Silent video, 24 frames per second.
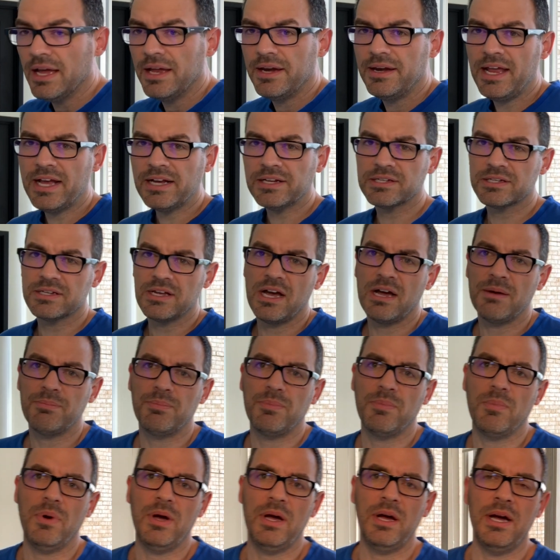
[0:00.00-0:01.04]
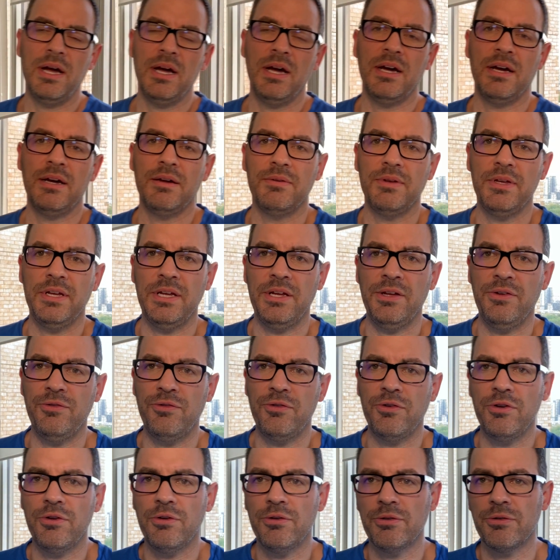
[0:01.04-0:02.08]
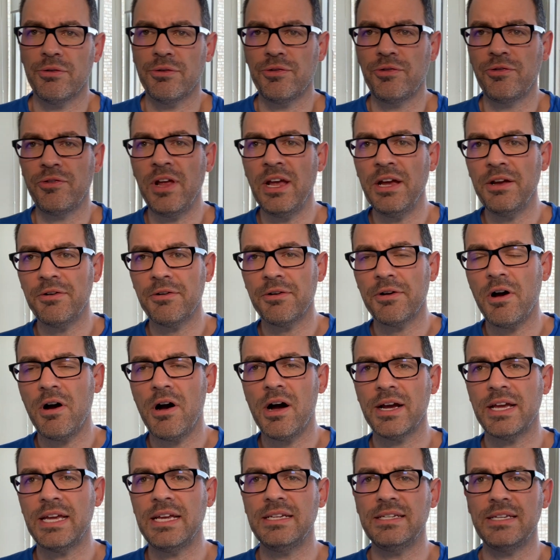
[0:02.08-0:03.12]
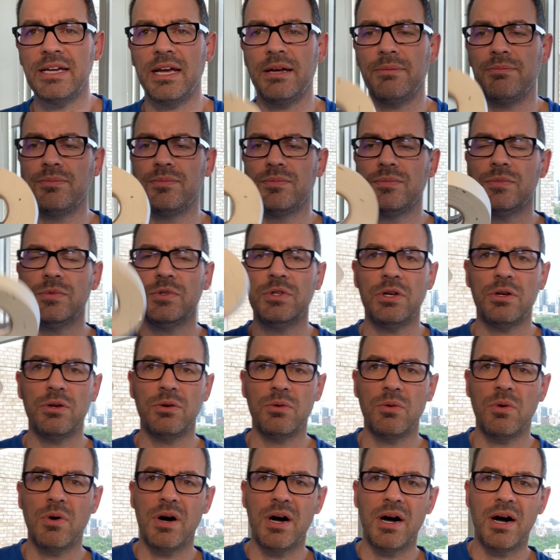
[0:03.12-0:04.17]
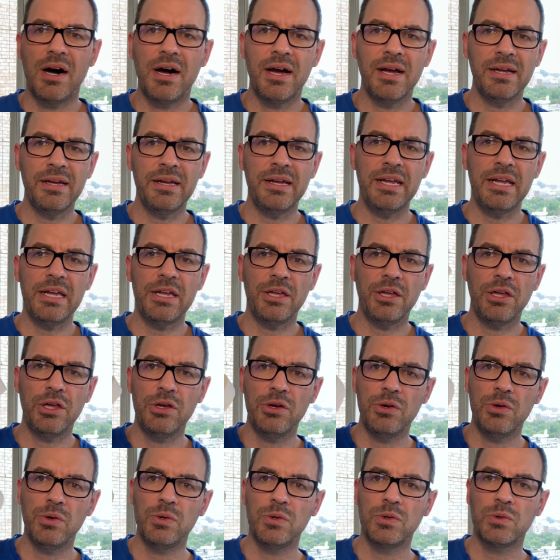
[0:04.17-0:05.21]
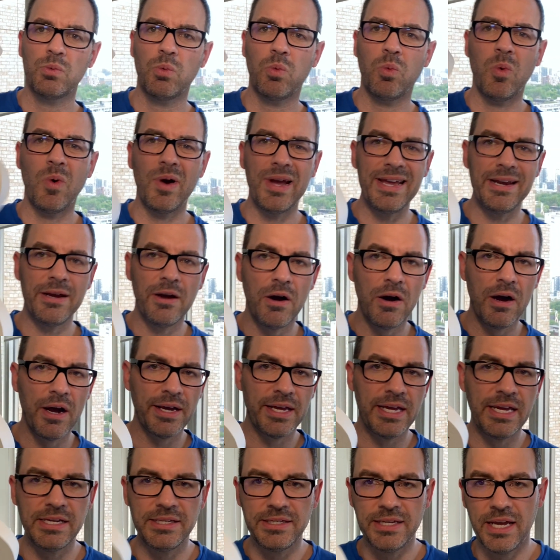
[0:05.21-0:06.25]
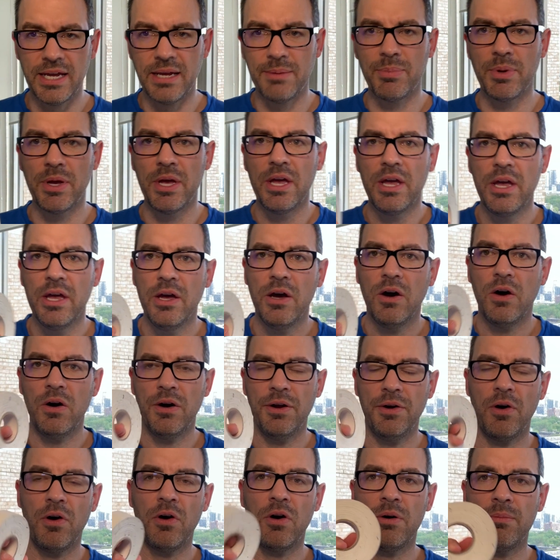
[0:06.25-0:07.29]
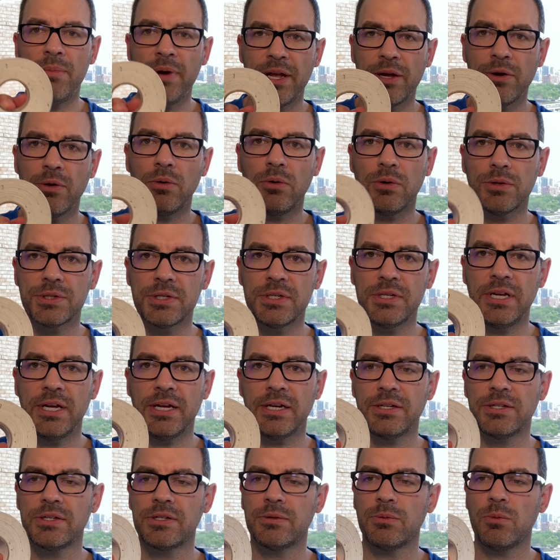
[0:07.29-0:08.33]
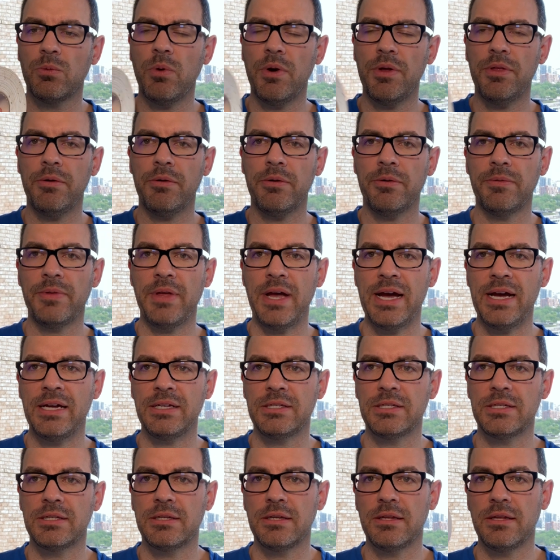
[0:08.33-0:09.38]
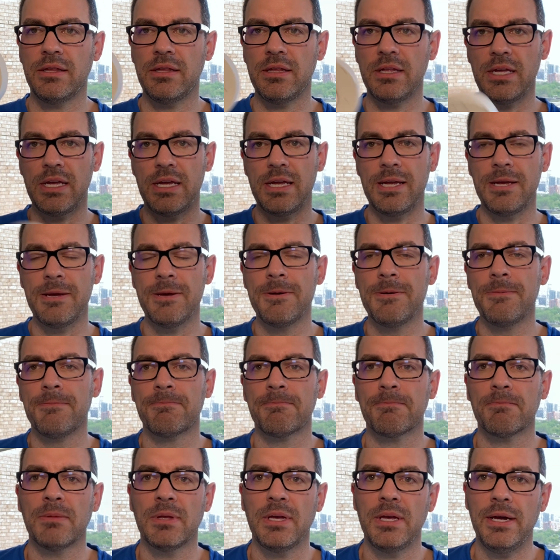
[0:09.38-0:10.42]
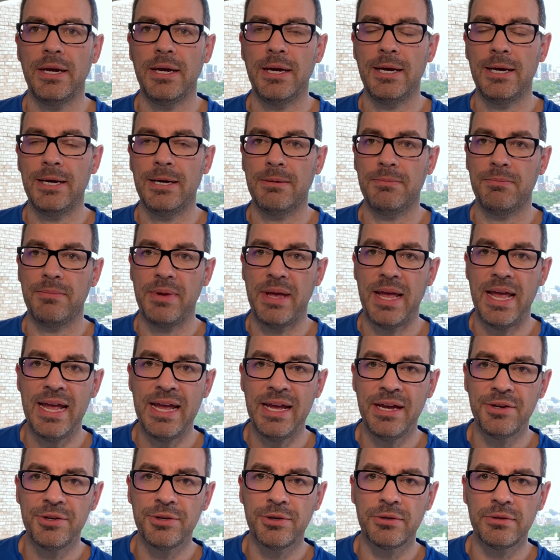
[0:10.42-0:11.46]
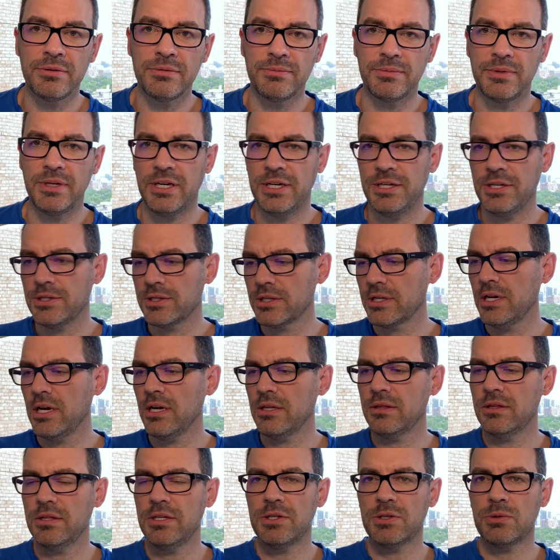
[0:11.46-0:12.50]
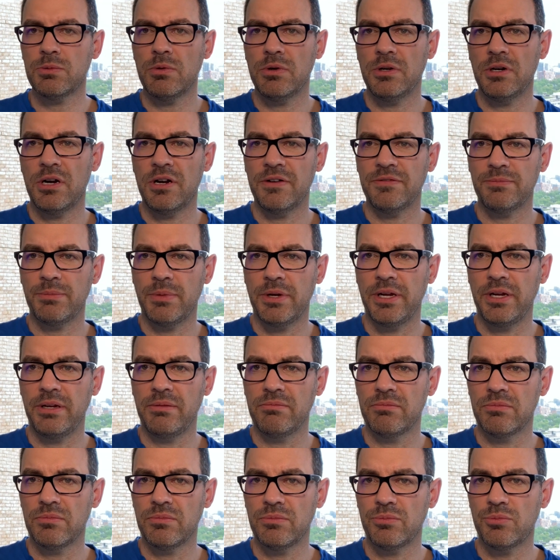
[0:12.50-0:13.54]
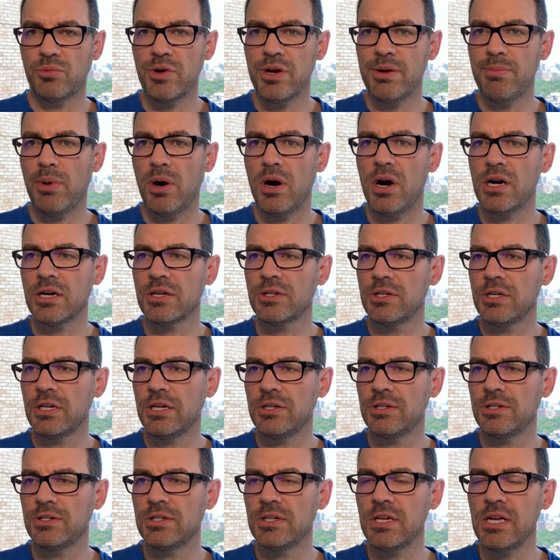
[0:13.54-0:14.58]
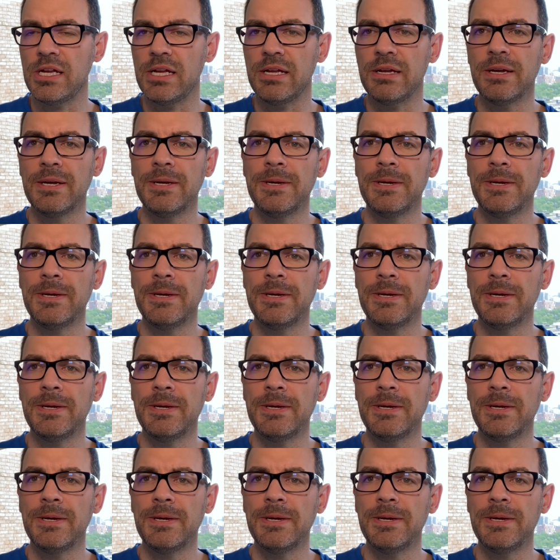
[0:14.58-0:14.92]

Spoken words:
Next up is your standard hockey tape. So I use white hockey tape on all my goal sticks, whether that's the handle, and I just cut this one off my Reebok so you can see.